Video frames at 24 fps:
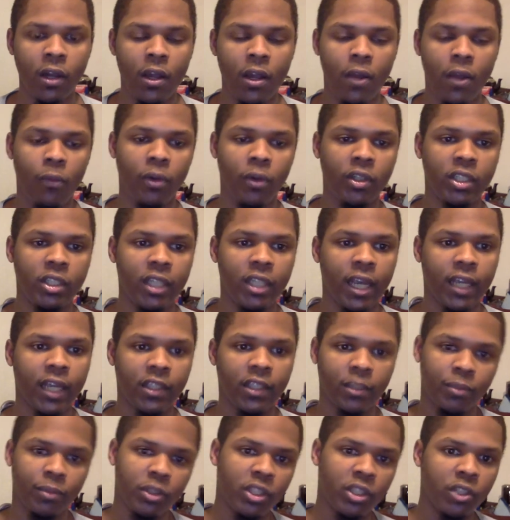which he has the
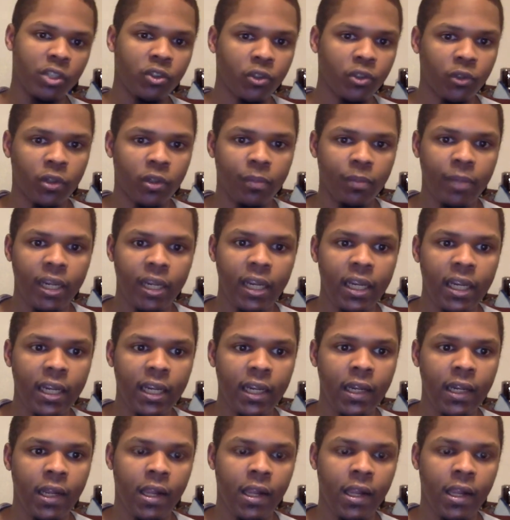potential to be.